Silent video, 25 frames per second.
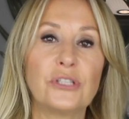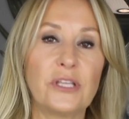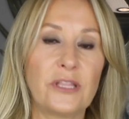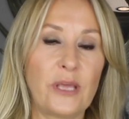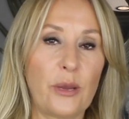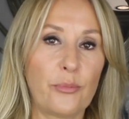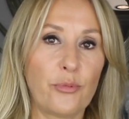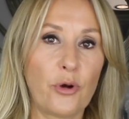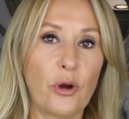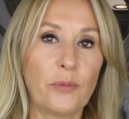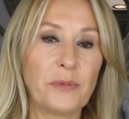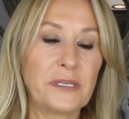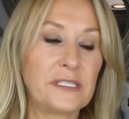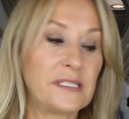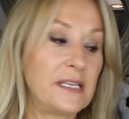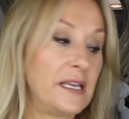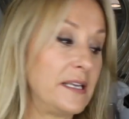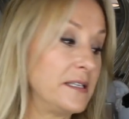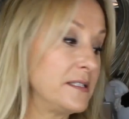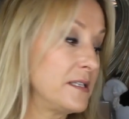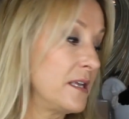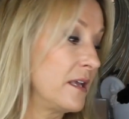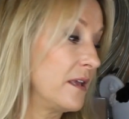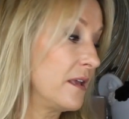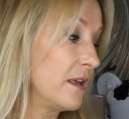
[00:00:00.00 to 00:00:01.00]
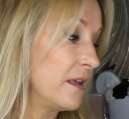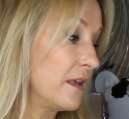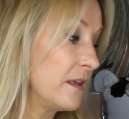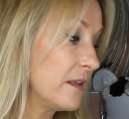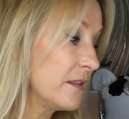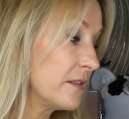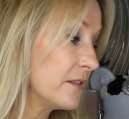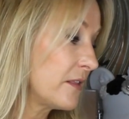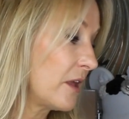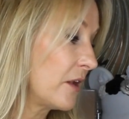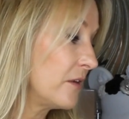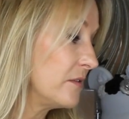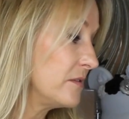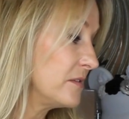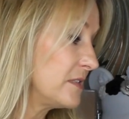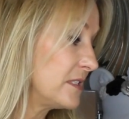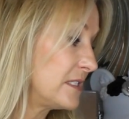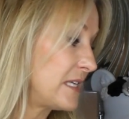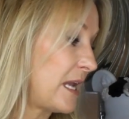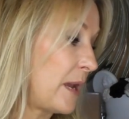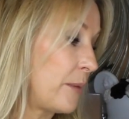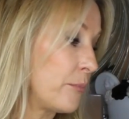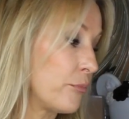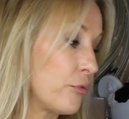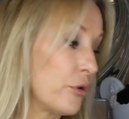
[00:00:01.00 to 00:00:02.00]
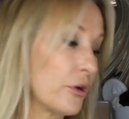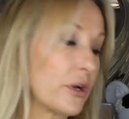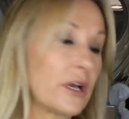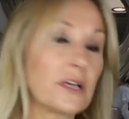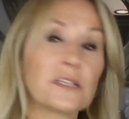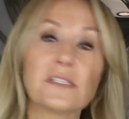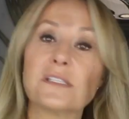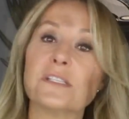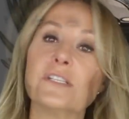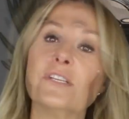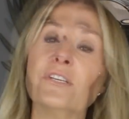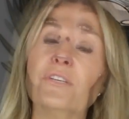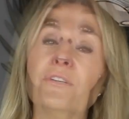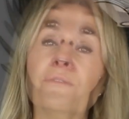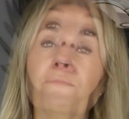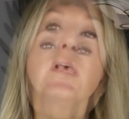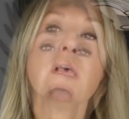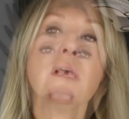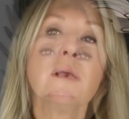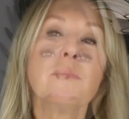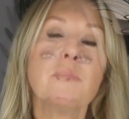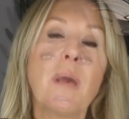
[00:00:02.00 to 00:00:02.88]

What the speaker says: to their promises. those 10 products do.